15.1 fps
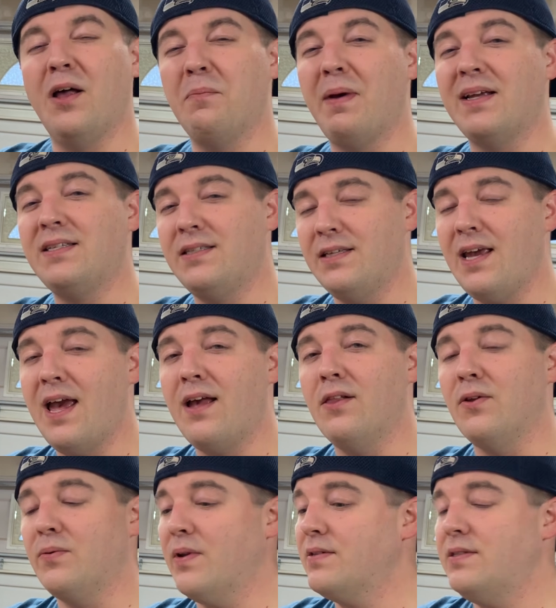by CA
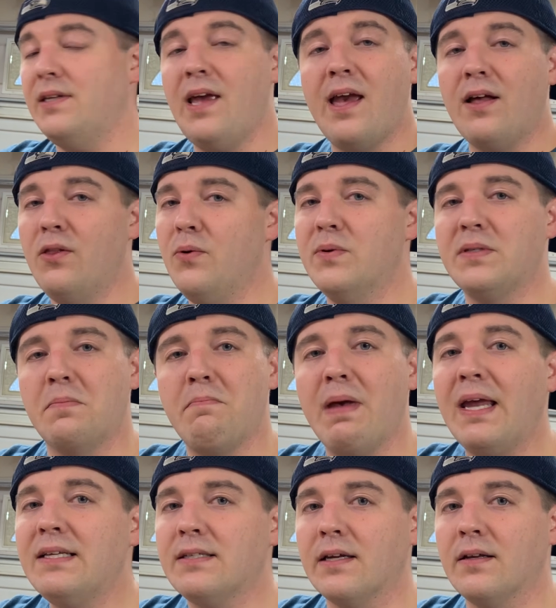glue. Now, CA glue is
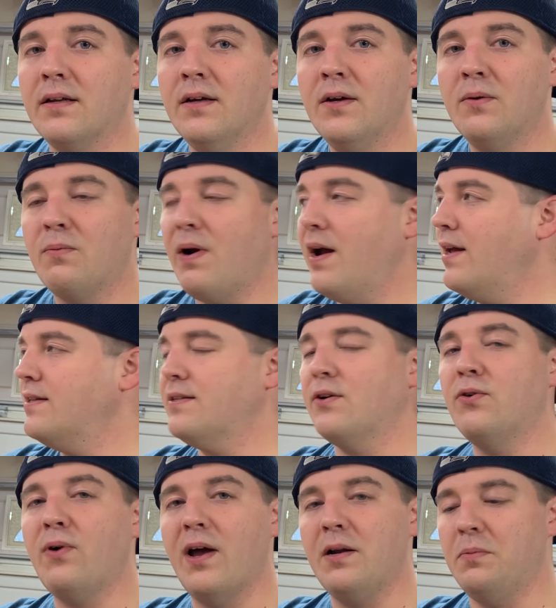amazing, right? It's
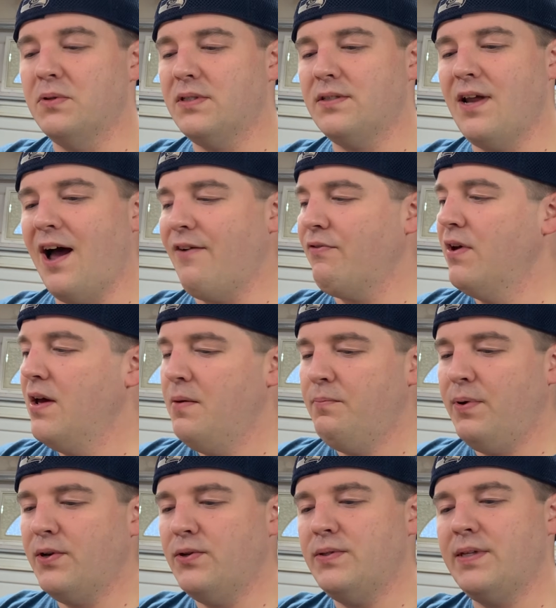incredible stuff.
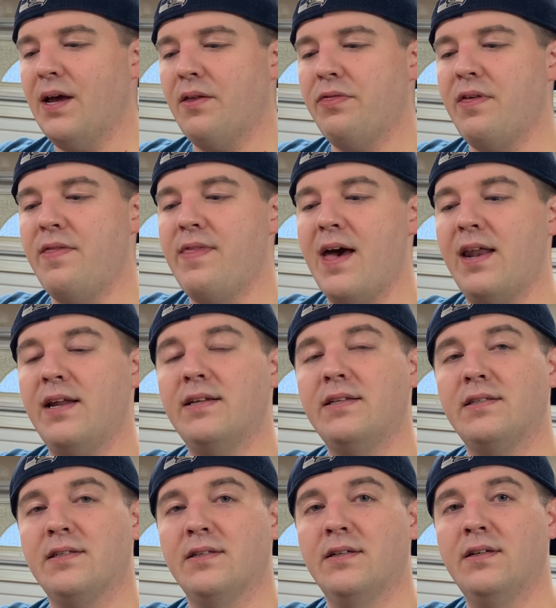But you see how thin that
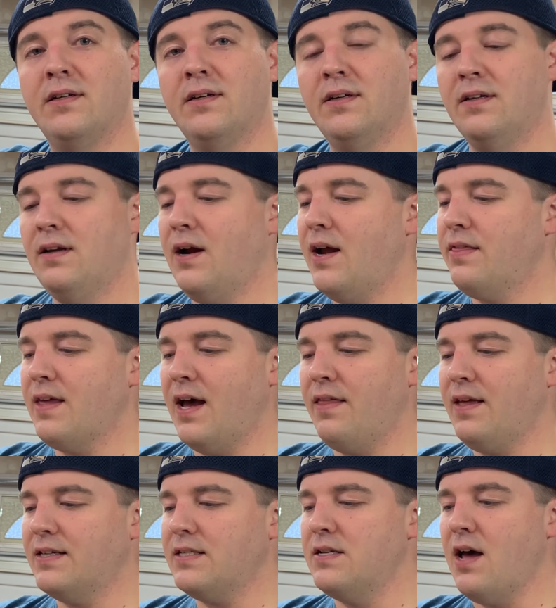is? All right,
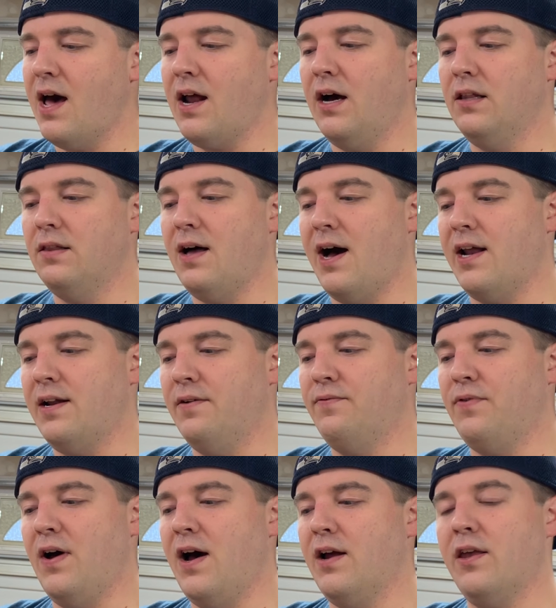that's not a lot of
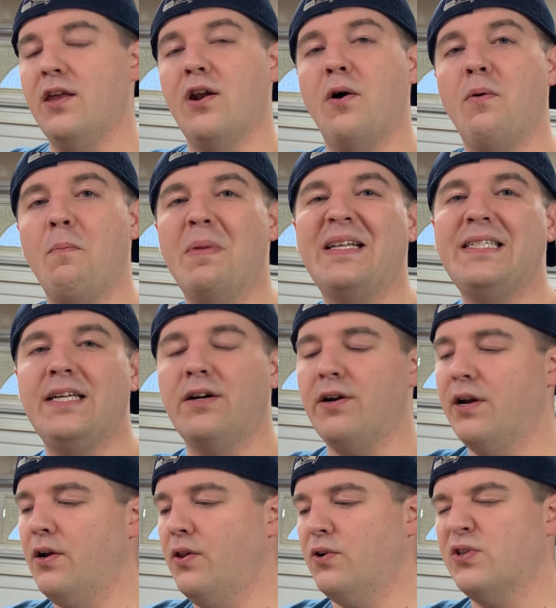
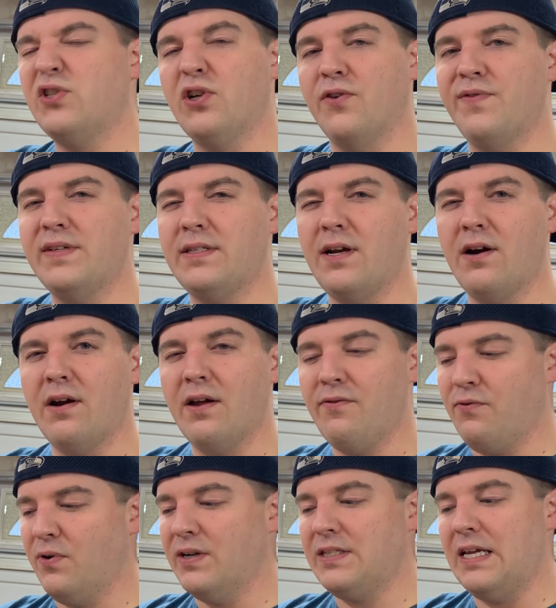material or surface area
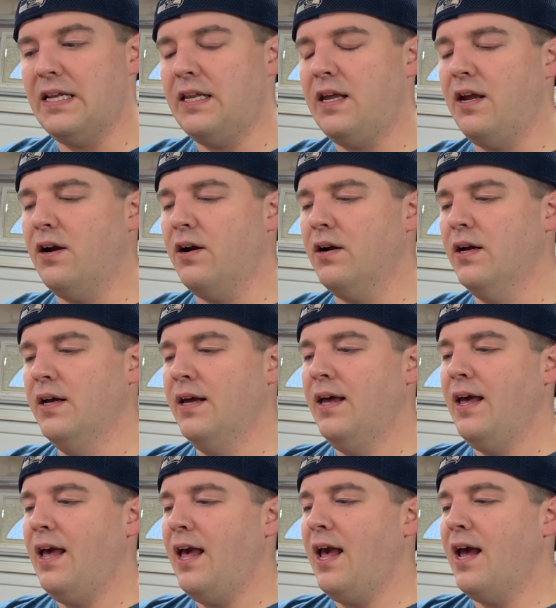for it to adhere.
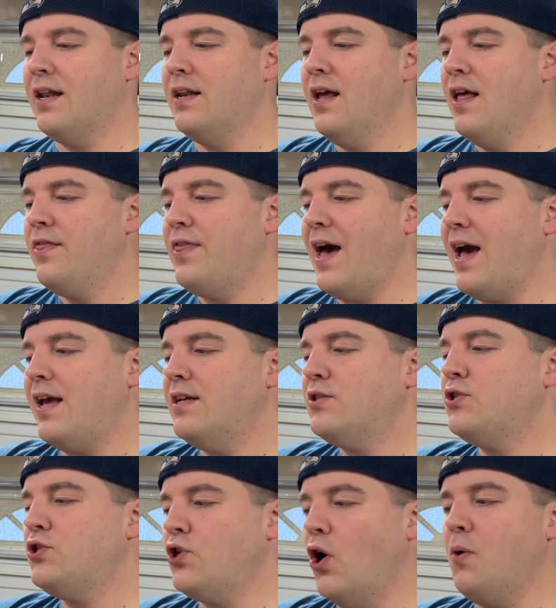And that is
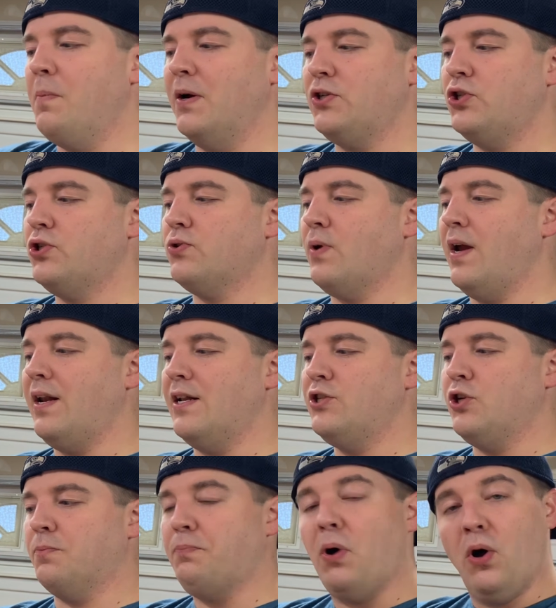so much strain as
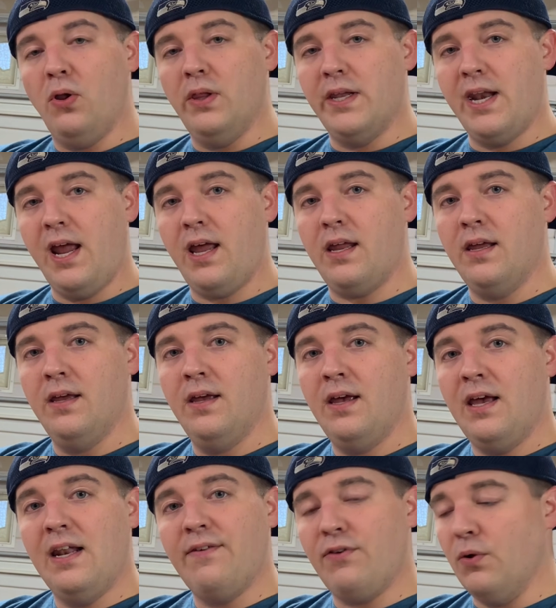you're pulling it.
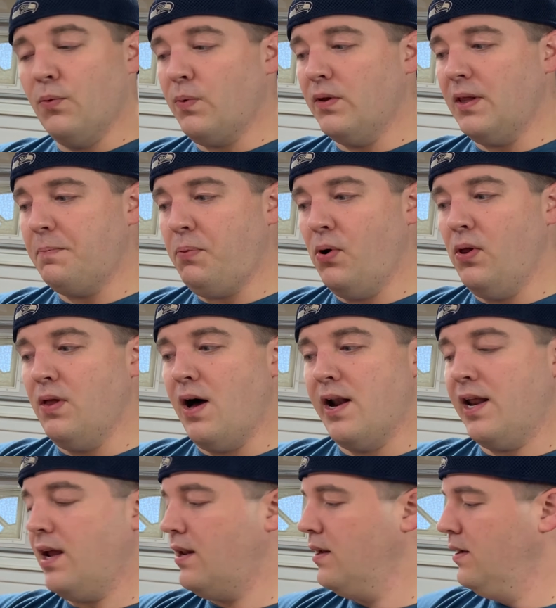And if you really pull on it,